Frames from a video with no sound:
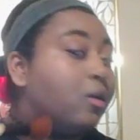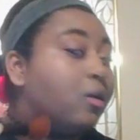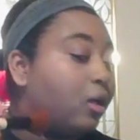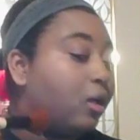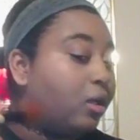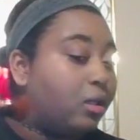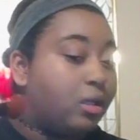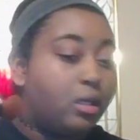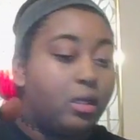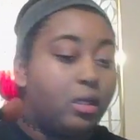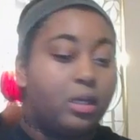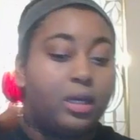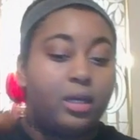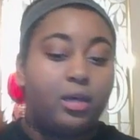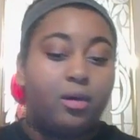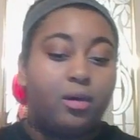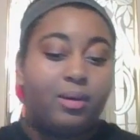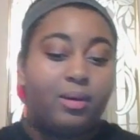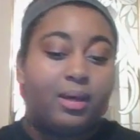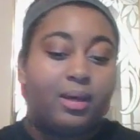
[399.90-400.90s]
and then I
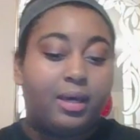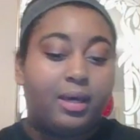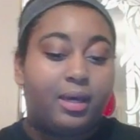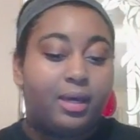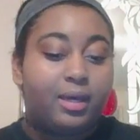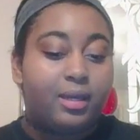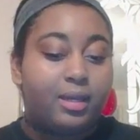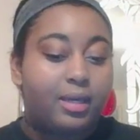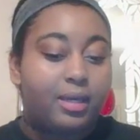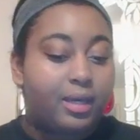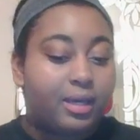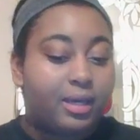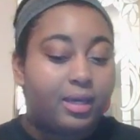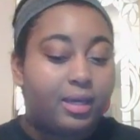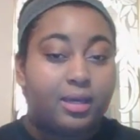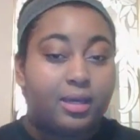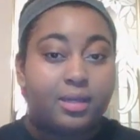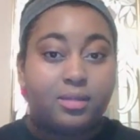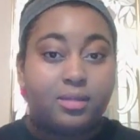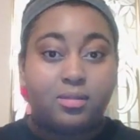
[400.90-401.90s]
go ahead
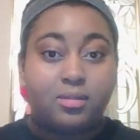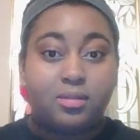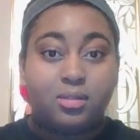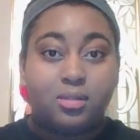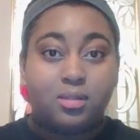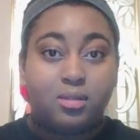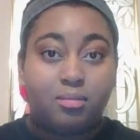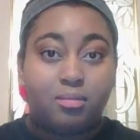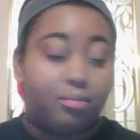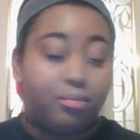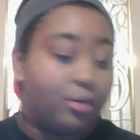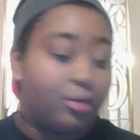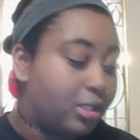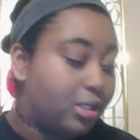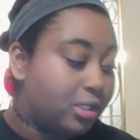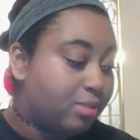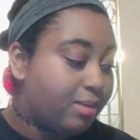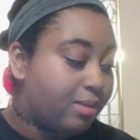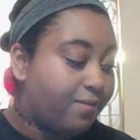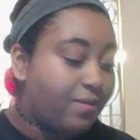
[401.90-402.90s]
and
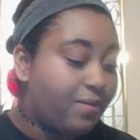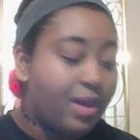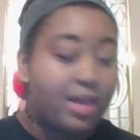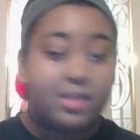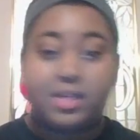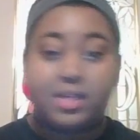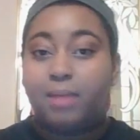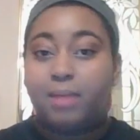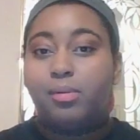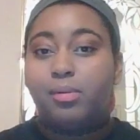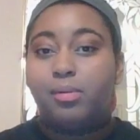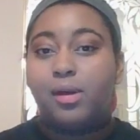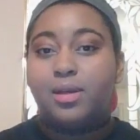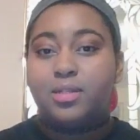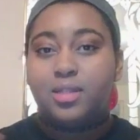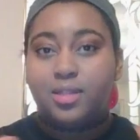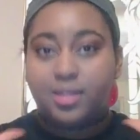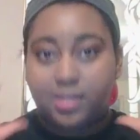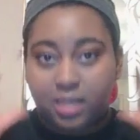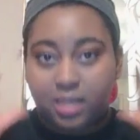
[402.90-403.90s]
bronze my face. I
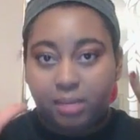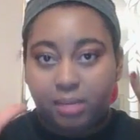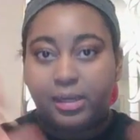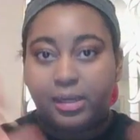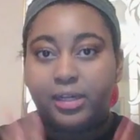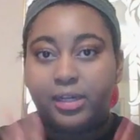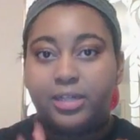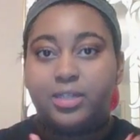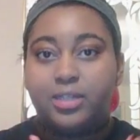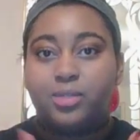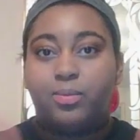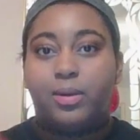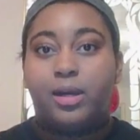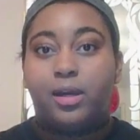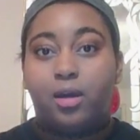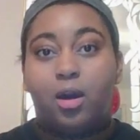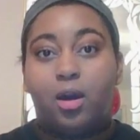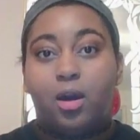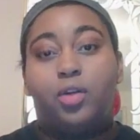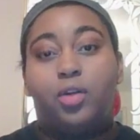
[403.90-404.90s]
bronze in the same areas where
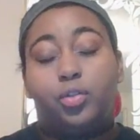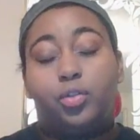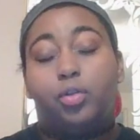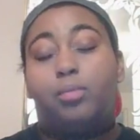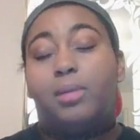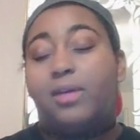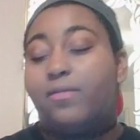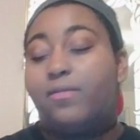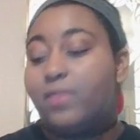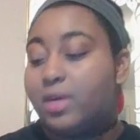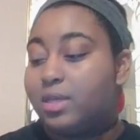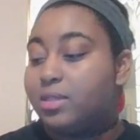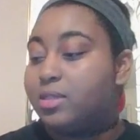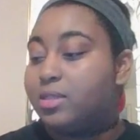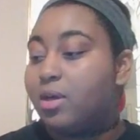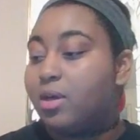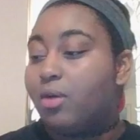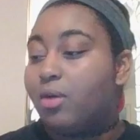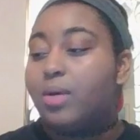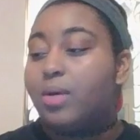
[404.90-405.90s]
I contour my face,
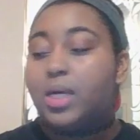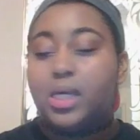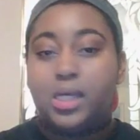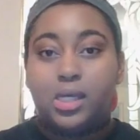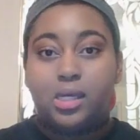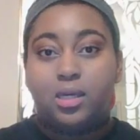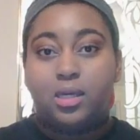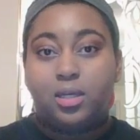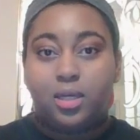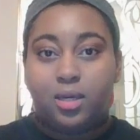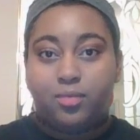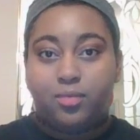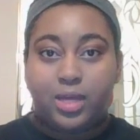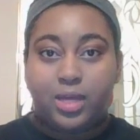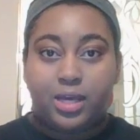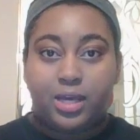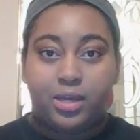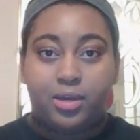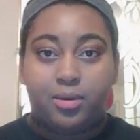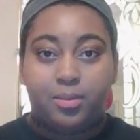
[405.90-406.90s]
so if
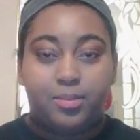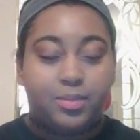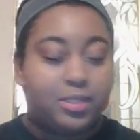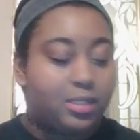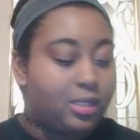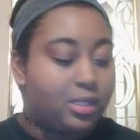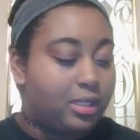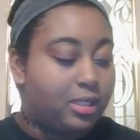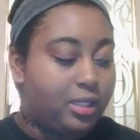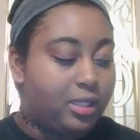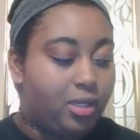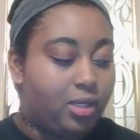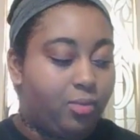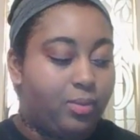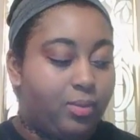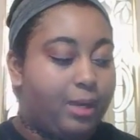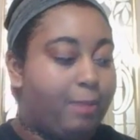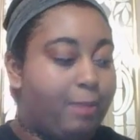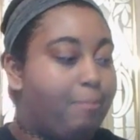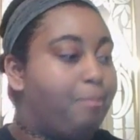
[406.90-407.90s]
that helps in any
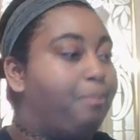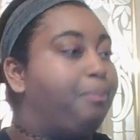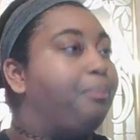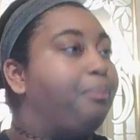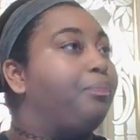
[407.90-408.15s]
way.